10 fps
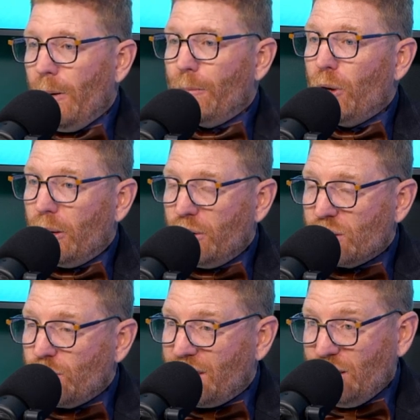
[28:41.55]

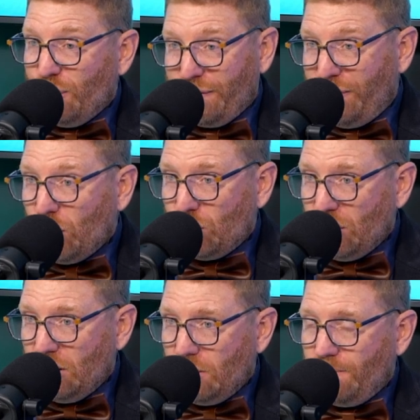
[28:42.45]
Progress within your
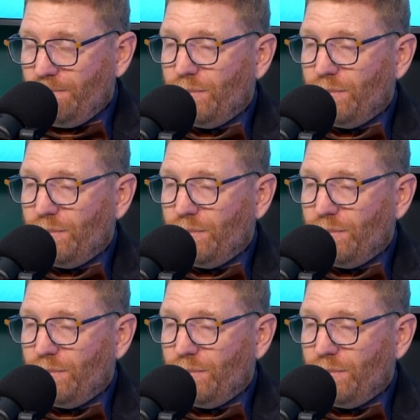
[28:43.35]
function,